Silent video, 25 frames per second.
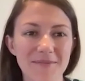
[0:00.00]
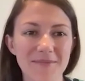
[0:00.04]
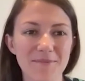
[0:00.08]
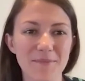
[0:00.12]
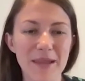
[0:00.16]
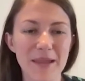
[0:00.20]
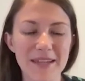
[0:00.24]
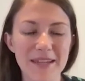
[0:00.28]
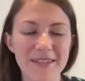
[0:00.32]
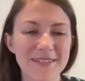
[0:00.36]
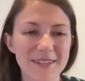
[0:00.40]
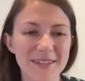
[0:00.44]

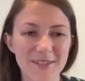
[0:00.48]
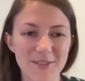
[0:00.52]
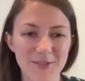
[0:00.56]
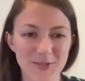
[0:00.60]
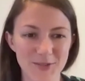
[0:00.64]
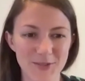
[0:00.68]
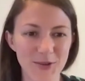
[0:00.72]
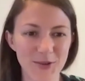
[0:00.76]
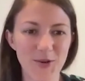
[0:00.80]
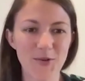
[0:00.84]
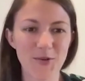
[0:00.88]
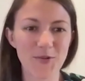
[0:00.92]
makes it
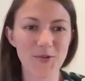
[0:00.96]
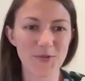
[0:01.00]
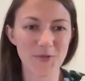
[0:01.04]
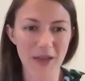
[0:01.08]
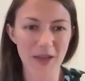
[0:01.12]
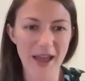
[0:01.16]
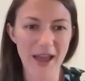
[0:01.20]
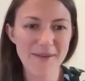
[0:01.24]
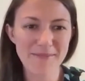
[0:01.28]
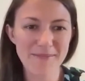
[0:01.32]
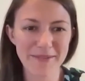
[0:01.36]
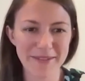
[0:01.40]
so
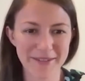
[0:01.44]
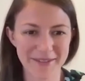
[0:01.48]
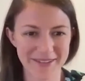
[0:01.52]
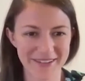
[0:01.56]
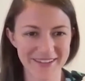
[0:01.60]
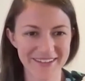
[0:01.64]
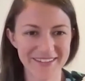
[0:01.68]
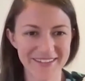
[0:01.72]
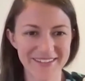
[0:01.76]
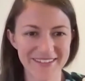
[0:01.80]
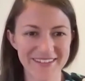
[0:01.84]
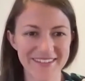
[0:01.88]

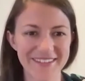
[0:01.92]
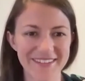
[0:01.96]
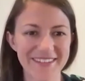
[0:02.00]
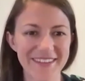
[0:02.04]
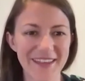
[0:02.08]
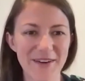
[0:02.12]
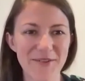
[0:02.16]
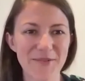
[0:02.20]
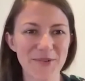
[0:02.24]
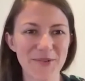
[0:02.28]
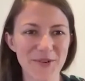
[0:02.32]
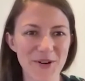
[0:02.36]
fabulous, is
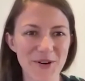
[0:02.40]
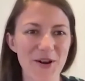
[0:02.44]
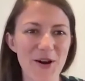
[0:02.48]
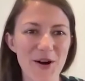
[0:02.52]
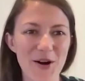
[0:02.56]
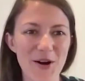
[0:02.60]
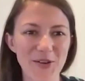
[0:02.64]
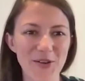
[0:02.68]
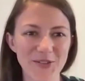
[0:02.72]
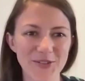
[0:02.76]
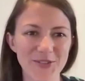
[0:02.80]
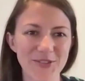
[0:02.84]
that we're
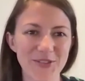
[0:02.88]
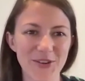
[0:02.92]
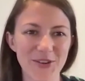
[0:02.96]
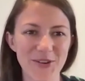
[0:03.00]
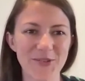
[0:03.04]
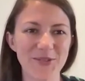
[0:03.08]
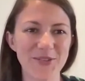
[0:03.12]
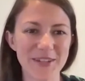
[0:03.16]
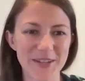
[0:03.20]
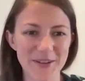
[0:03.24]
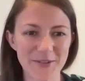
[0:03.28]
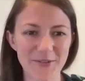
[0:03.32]
all
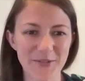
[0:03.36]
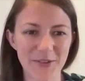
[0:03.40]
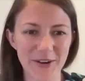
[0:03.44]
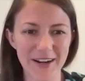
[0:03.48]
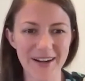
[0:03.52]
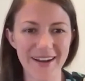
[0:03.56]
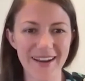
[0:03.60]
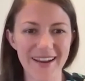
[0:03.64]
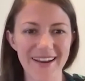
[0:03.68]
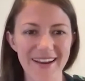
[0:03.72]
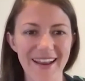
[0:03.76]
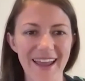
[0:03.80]
so
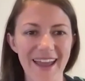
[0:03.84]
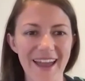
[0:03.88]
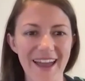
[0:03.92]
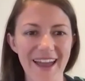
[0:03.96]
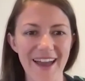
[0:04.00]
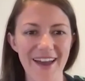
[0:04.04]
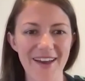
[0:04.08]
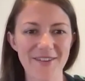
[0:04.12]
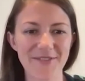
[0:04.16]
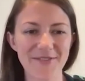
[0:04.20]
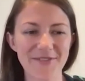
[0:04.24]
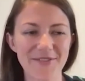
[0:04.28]
different and
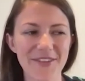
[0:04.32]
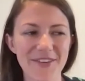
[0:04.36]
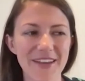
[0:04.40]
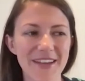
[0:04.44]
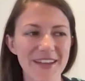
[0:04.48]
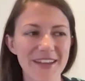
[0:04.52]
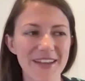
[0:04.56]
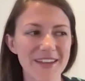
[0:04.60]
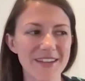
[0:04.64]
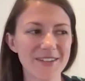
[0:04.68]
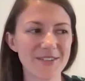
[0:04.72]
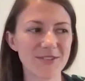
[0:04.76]
have
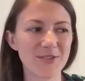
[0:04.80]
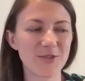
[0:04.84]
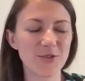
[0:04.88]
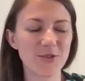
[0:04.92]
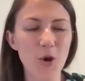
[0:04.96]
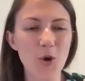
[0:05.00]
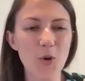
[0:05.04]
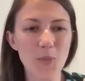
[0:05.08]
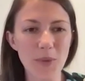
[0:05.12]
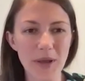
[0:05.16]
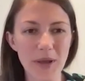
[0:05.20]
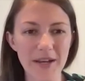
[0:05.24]

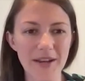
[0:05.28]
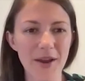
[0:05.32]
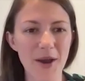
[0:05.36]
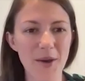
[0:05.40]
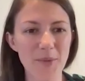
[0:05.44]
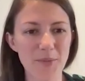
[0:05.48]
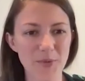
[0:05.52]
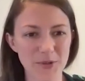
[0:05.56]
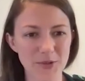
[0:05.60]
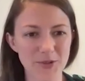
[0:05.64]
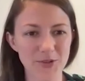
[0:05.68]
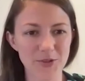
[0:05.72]
so many
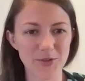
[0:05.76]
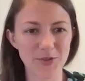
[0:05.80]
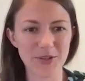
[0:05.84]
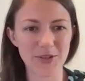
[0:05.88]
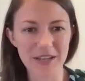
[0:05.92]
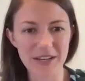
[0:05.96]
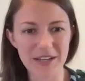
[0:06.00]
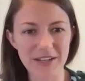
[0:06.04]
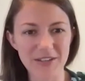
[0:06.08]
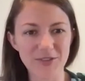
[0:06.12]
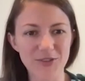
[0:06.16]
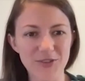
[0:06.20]

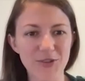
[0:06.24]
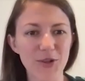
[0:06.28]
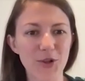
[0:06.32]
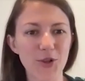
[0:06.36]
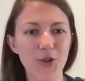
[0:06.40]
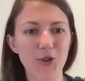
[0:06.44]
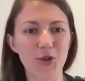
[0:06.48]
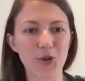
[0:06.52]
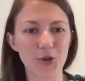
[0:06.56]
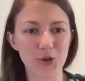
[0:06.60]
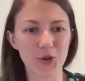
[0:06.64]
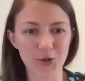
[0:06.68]
opportunities to
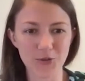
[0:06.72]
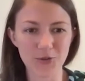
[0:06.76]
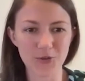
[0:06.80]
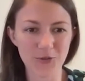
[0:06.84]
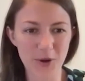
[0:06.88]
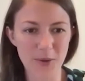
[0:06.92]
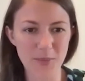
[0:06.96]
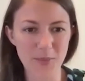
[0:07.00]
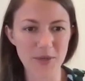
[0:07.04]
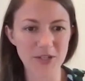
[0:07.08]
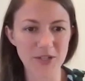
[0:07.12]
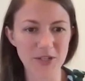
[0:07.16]
learn
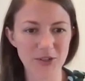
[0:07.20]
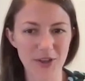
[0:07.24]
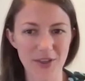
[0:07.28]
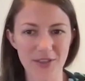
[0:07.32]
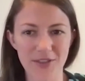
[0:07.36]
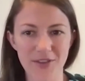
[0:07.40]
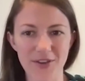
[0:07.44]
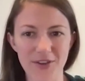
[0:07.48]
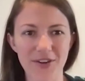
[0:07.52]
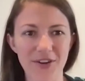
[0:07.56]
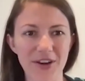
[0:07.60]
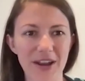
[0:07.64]
from each
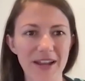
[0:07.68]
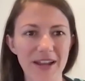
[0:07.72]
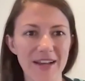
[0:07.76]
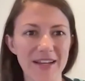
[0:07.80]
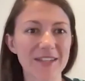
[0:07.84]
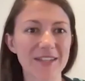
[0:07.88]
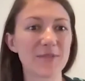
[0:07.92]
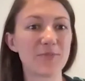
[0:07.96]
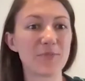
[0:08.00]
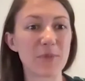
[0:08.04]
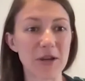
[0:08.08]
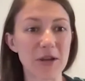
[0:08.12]
other and
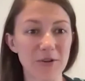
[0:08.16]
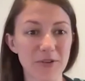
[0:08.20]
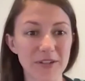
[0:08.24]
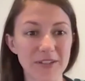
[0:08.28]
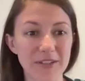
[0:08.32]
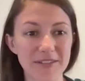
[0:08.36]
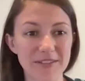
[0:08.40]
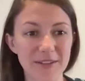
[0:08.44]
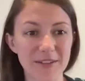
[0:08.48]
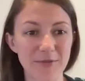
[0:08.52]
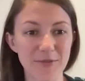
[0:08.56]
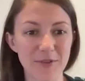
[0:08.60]

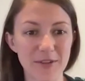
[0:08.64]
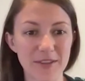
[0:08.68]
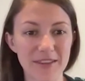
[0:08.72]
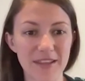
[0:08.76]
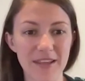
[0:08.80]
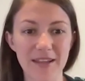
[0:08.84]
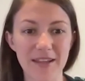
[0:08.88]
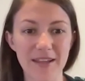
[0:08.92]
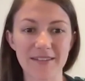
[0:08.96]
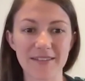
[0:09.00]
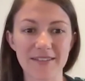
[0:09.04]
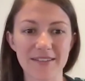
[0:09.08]
experience different
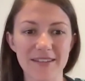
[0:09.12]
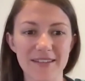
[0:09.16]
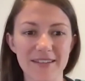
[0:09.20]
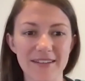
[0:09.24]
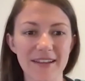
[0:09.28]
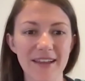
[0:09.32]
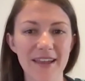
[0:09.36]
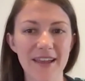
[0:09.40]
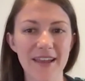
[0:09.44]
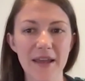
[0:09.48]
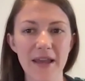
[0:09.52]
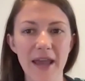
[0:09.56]
things
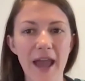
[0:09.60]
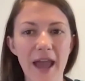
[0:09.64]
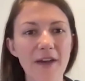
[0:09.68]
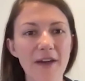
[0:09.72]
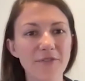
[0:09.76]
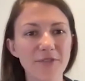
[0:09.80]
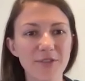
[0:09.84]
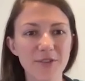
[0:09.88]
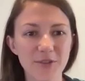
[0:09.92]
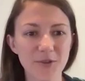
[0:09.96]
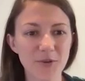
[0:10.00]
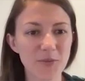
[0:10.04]
and
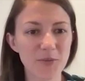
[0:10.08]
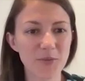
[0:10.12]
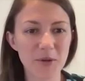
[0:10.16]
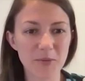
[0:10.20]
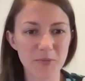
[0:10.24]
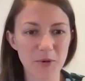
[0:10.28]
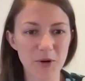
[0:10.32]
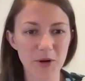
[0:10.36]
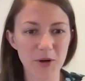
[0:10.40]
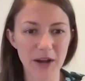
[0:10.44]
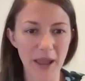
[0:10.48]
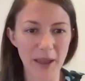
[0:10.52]
have a little bit
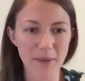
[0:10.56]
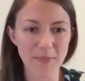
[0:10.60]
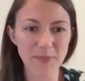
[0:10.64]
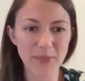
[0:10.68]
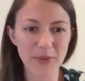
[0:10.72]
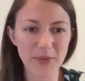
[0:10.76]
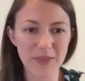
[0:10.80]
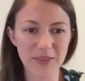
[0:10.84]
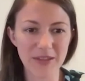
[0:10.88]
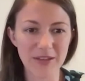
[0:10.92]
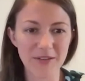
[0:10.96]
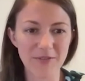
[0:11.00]
more
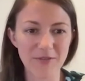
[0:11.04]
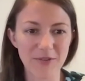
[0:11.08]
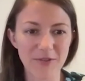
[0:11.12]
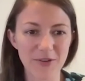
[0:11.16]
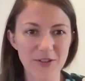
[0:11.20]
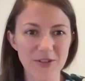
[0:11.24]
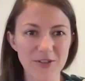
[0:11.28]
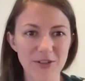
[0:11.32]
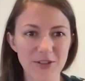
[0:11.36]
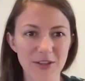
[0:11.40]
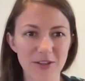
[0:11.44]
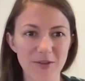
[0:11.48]
empathy for
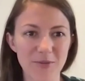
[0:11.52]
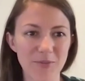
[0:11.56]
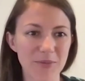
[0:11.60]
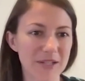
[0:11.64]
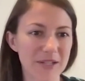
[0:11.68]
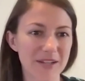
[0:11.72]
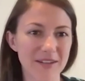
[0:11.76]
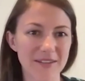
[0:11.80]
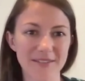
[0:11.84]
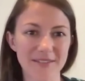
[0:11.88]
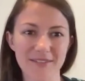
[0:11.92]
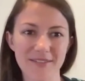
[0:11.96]
each other,
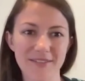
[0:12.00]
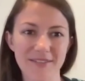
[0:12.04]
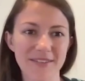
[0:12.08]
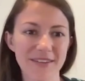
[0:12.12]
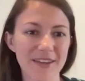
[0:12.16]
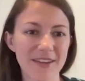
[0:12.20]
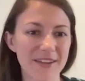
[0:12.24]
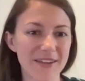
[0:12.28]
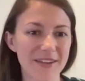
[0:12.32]
because,